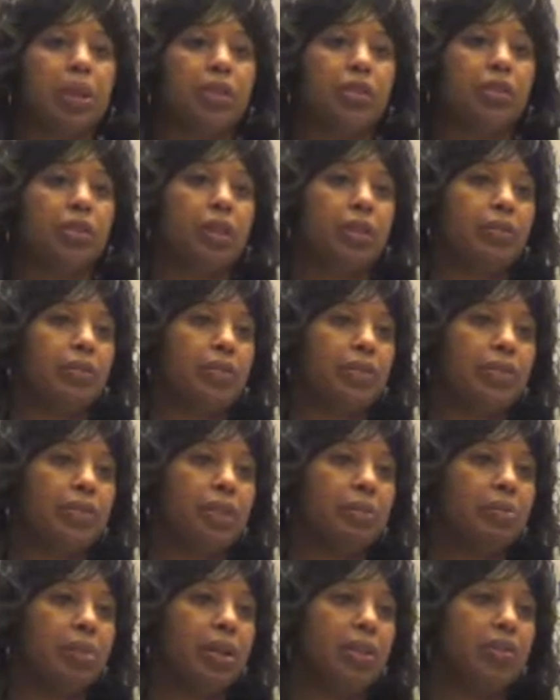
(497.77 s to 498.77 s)
because none of
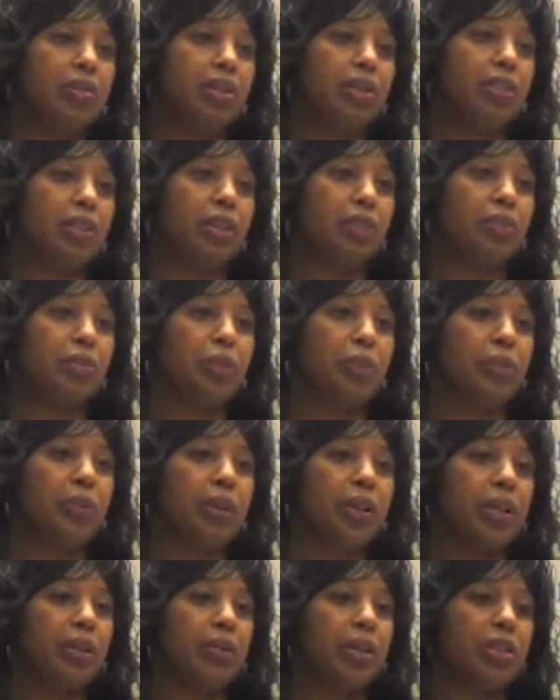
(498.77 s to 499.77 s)
us can be successful
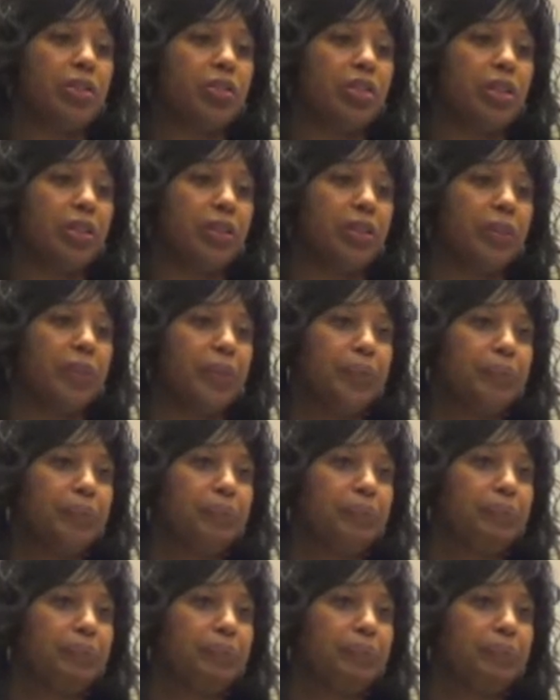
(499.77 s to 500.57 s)
without each other.